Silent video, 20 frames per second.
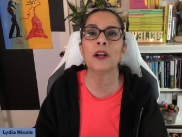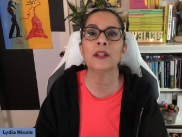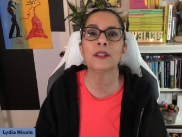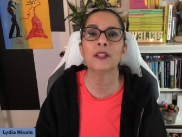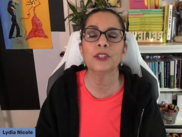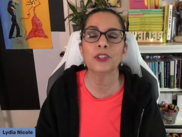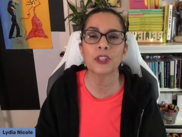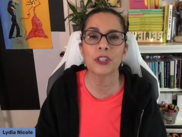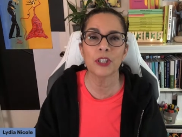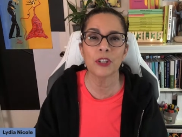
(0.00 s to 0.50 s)

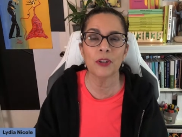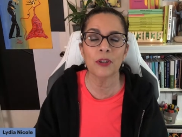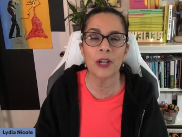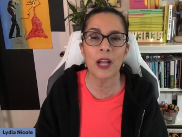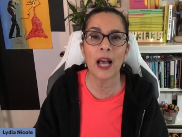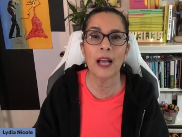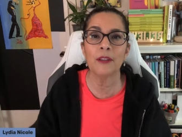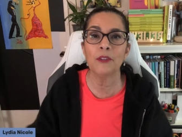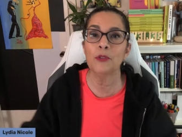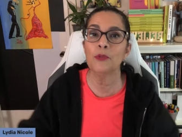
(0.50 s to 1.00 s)
audition or
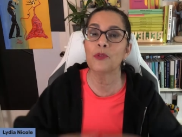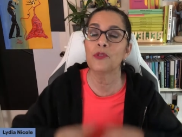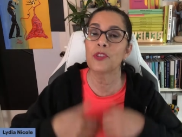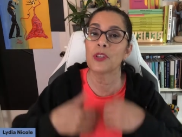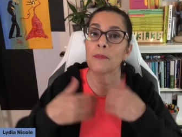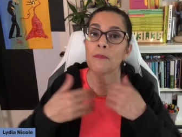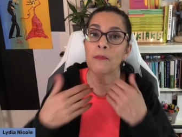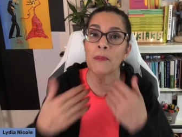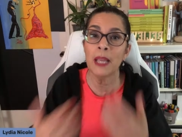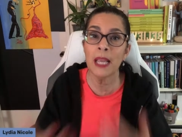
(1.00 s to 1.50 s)
not. You
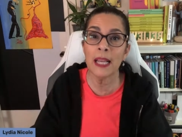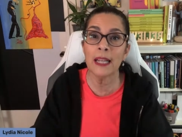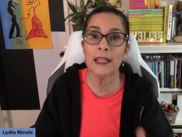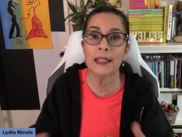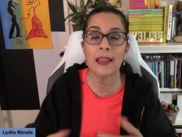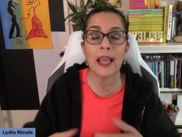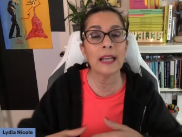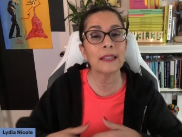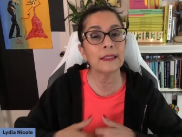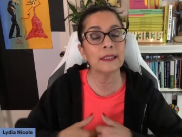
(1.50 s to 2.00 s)
submit,
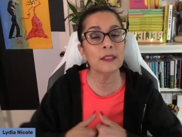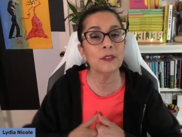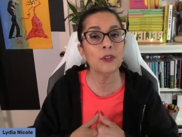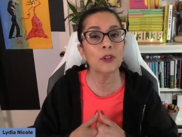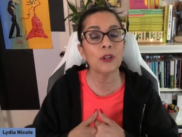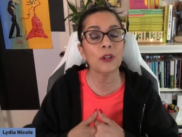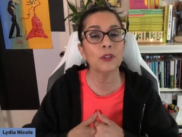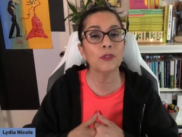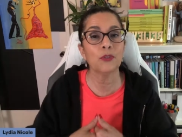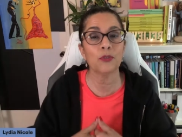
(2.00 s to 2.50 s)
that's in
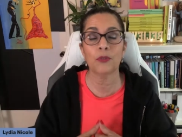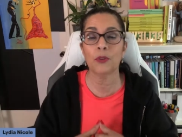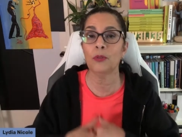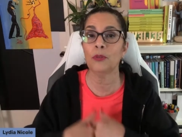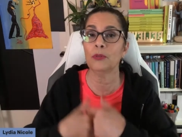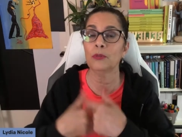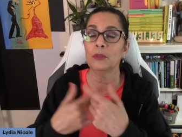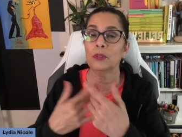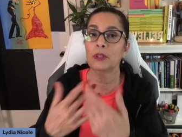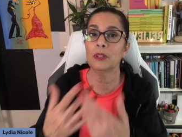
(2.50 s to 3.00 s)
your
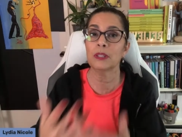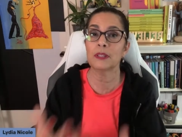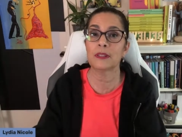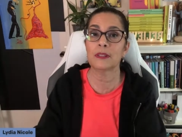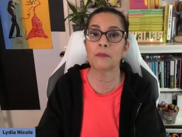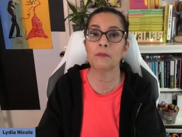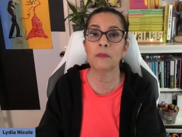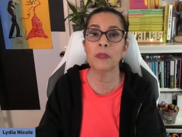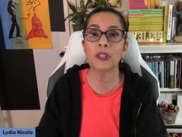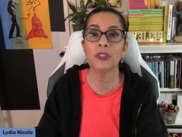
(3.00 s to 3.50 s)
control, the
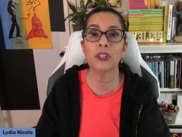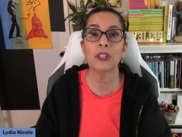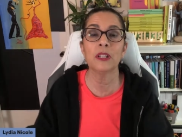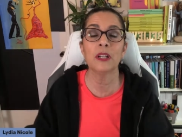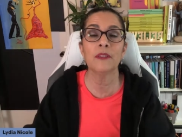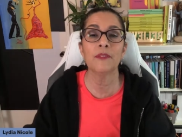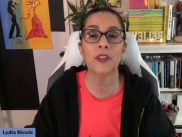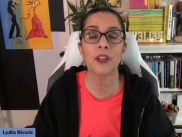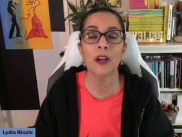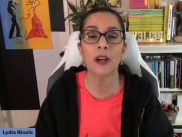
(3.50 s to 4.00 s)

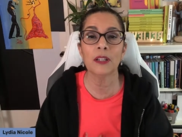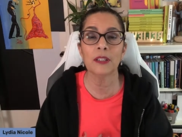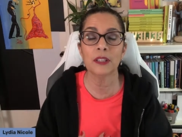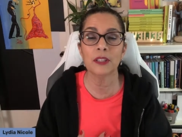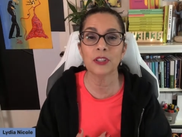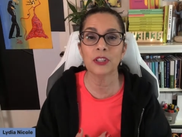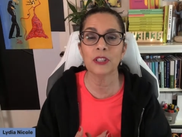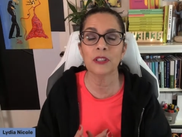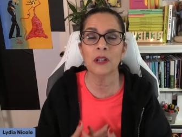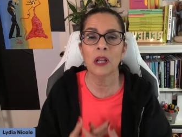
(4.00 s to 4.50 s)
submission of the
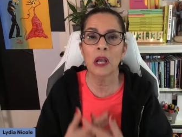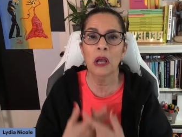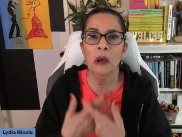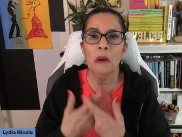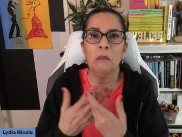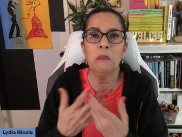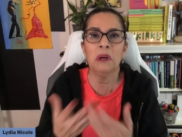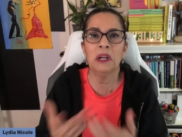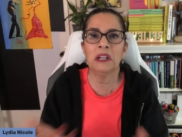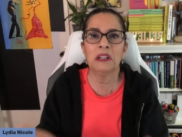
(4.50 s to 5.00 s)
audition.
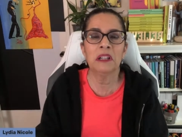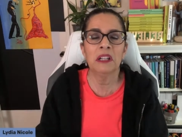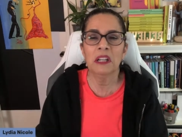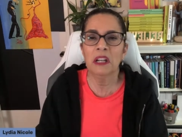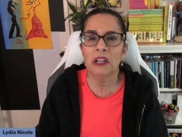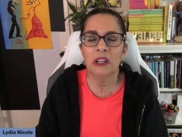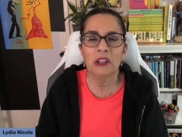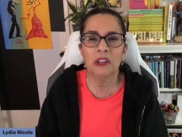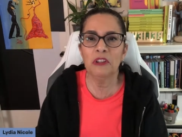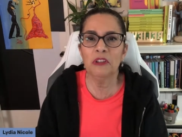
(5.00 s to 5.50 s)
But
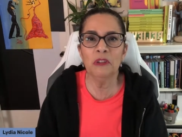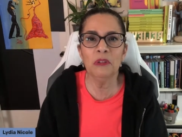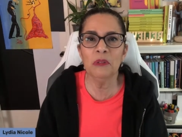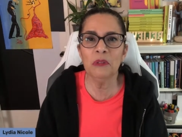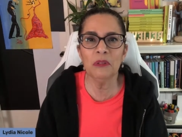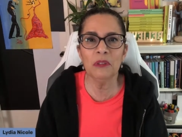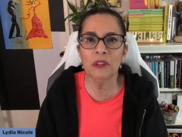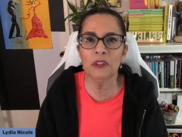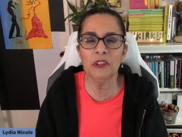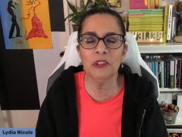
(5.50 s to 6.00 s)

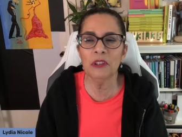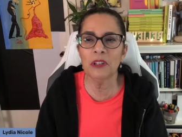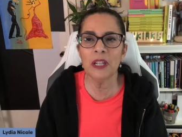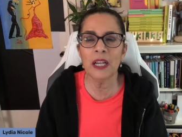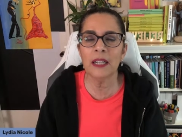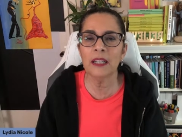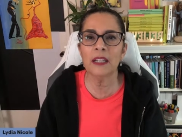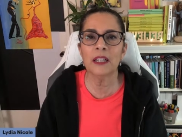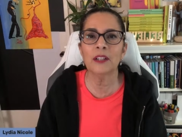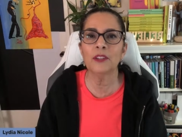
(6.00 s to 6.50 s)
you're
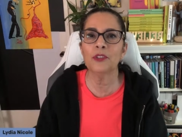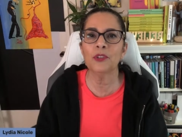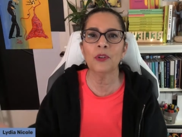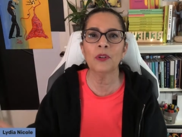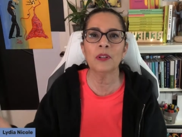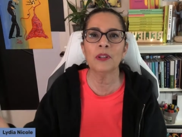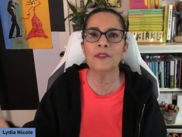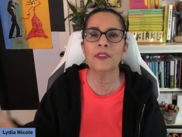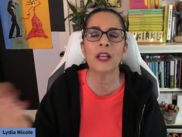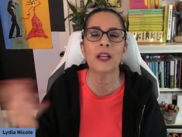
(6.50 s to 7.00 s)
not in
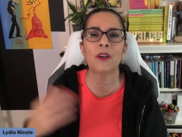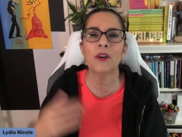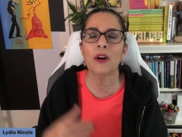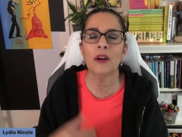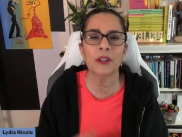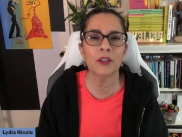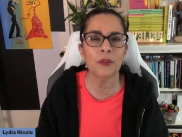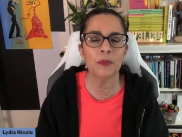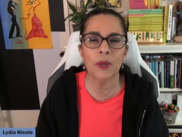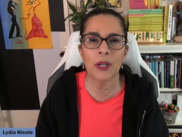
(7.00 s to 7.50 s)
control if they
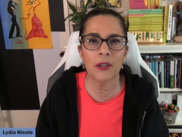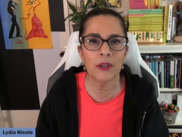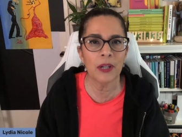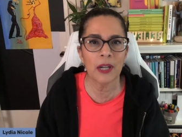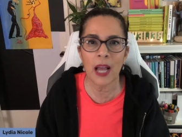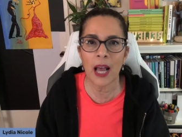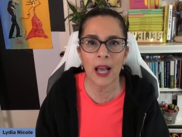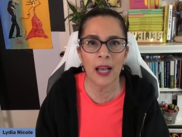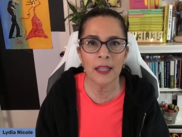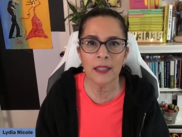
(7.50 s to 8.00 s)
call you in or
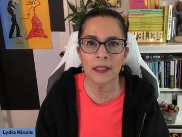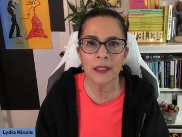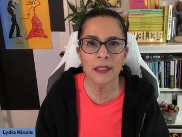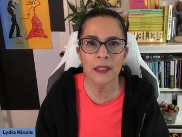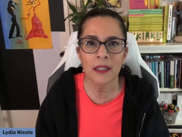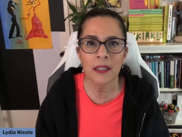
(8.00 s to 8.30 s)
not.